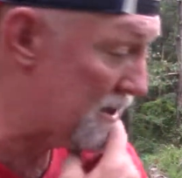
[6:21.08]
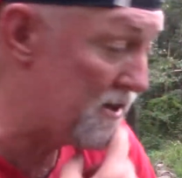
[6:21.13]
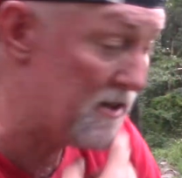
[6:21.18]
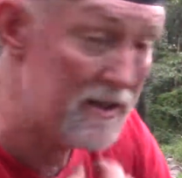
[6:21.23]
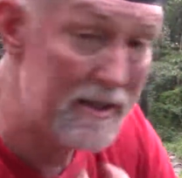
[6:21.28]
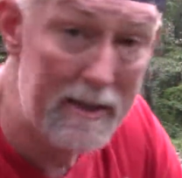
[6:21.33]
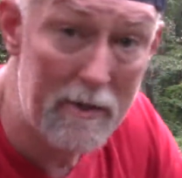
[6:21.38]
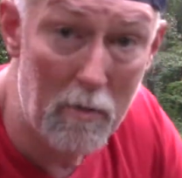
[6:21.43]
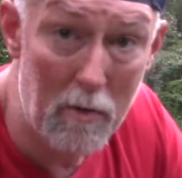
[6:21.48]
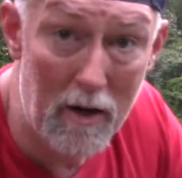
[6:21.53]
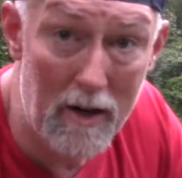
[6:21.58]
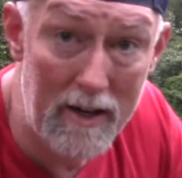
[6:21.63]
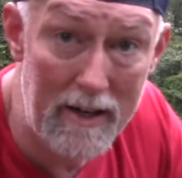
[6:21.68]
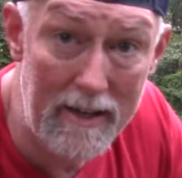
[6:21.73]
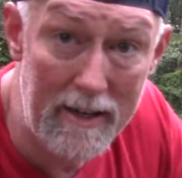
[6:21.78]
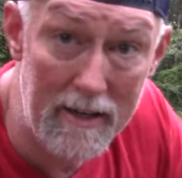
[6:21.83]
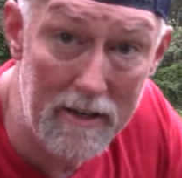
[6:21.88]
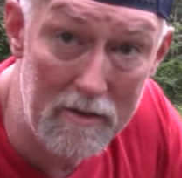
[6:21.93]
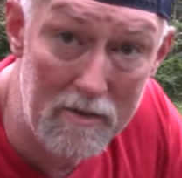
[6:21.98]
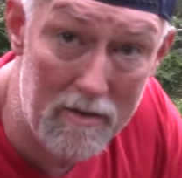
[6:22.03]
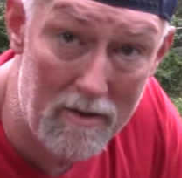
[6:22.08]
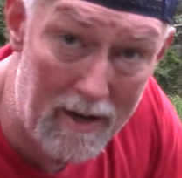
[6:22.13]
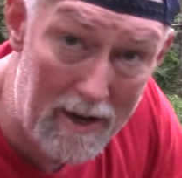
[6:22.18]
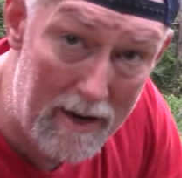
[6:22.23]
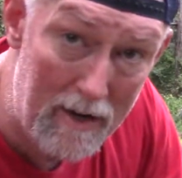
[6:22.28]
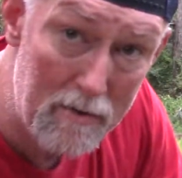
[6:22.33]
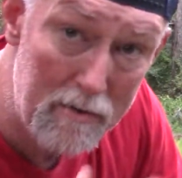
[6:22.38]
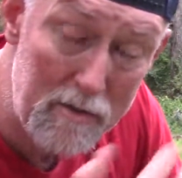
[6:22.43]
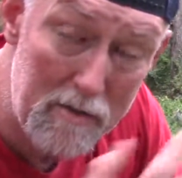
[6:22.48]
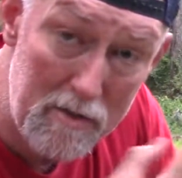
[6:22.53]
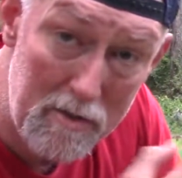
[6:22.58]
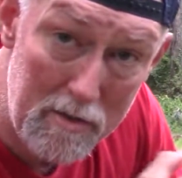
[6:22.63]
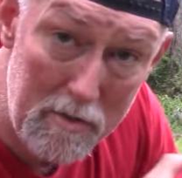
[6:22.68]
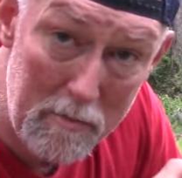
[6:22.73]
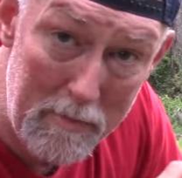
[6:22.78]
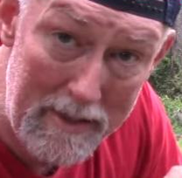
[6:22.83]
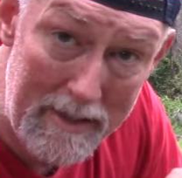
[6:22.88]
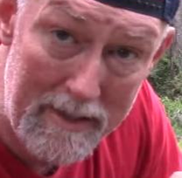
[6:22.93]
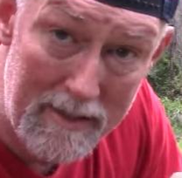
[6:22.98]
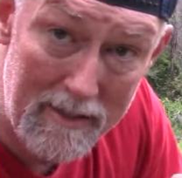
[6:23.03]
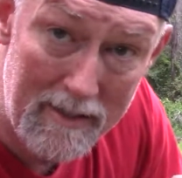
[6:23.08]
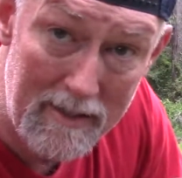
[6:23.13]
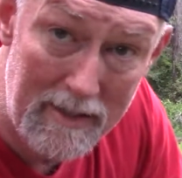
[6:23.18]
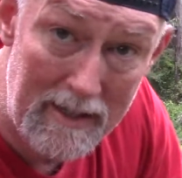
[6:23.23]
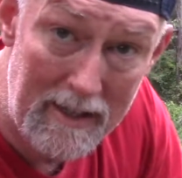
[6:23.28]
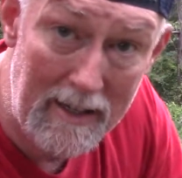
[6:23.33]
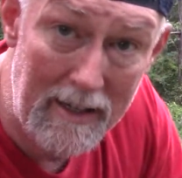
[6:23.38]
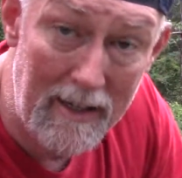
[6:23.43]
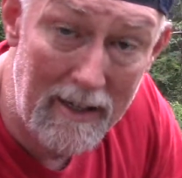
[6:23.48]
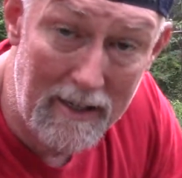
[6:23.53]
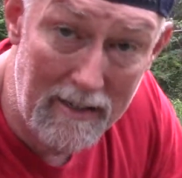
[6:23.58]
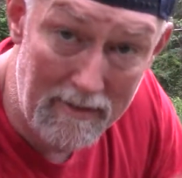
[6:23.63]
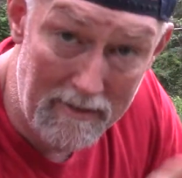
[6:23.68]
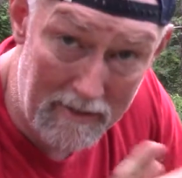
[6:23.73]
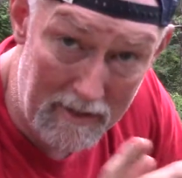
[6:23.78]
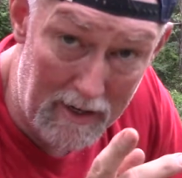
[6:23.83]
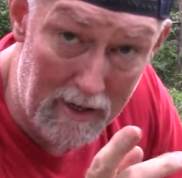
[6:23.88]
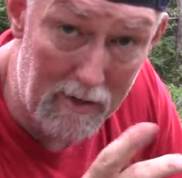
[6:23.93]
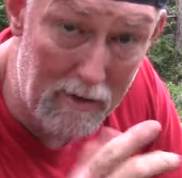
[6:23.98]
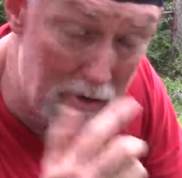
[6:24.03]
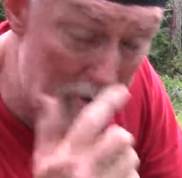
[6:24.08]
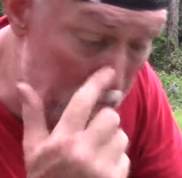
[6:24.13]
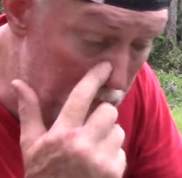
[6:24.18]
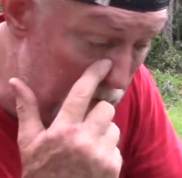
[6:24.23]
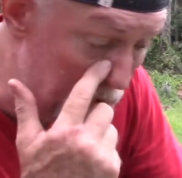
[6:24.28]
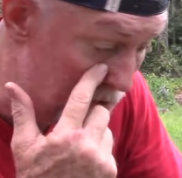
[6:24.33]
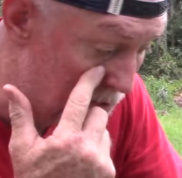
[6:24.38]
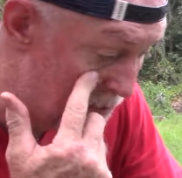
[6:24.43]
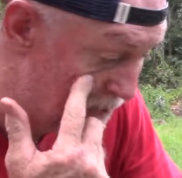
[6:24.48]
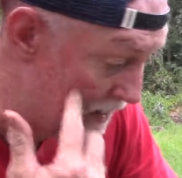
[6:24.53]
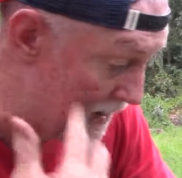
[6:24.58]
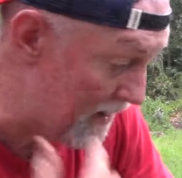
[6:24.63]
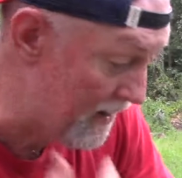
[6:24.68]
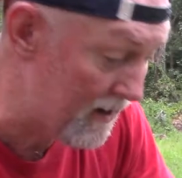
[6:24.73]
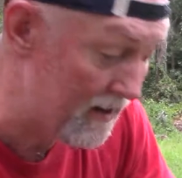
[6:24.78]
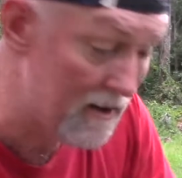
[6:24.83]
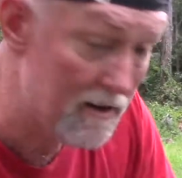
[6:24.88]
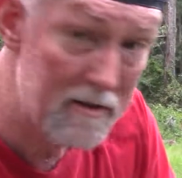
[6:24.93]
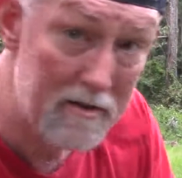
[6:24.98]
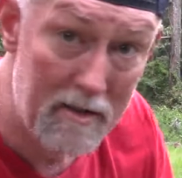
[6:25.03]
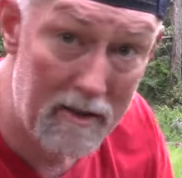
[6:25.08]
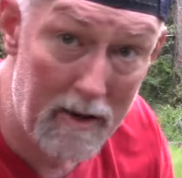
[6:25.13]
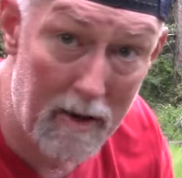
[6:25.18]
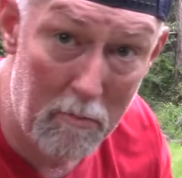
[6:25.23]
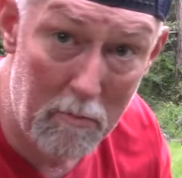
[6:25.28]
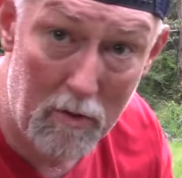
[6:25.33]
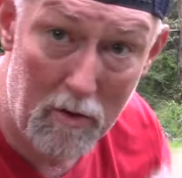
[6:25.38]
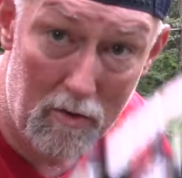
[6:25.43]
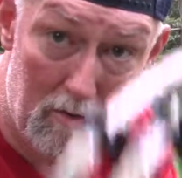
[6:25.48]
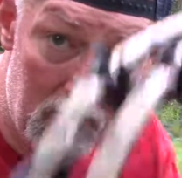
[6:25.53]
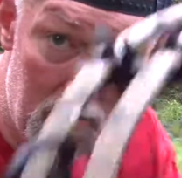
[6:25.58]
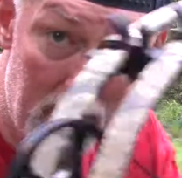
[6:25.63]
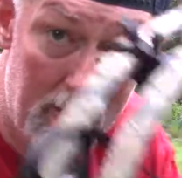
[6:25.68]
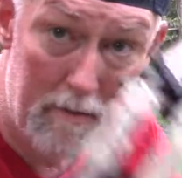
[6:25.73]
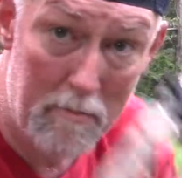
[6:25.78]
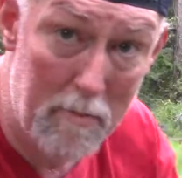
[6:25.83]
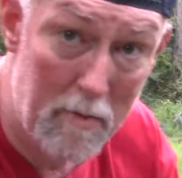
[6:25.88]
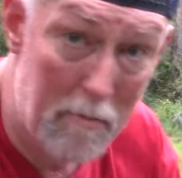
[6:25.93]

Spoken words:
see where I hit, so I'll zoom in, and then I'll go pull my arrows, and I'm going to lay my